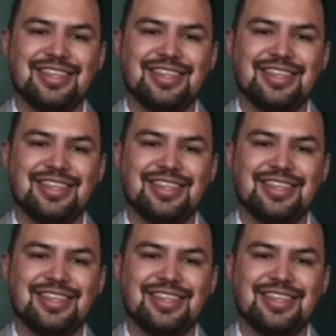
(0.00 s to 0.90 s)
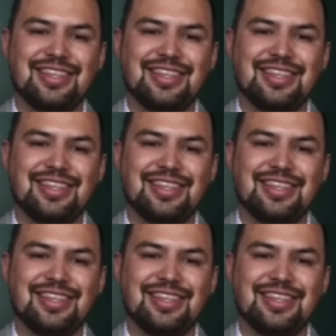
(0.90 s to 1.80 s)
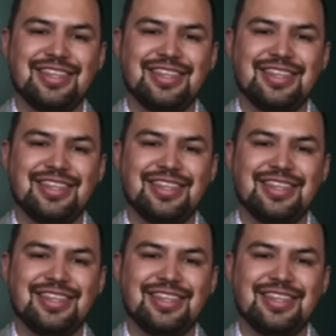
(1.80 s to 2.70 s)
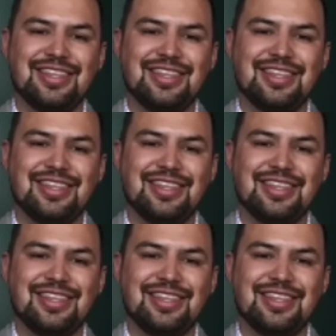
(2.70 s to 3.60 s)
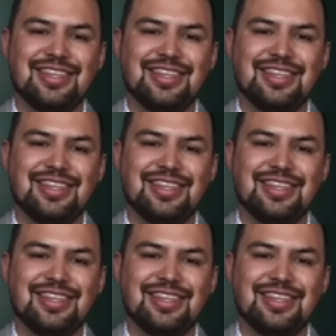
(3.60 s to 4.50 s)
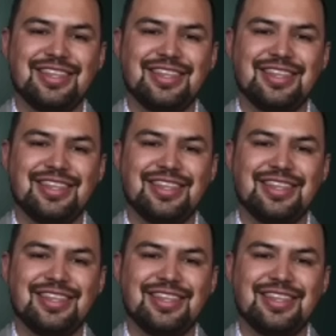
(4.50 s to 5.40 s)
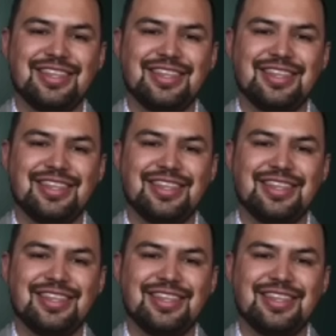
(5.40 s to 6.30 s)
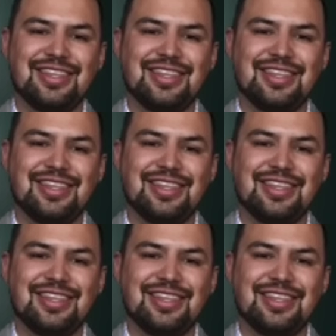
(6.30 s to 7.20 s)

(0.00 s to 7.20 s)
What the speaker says: This is a still picture; no speech is visible.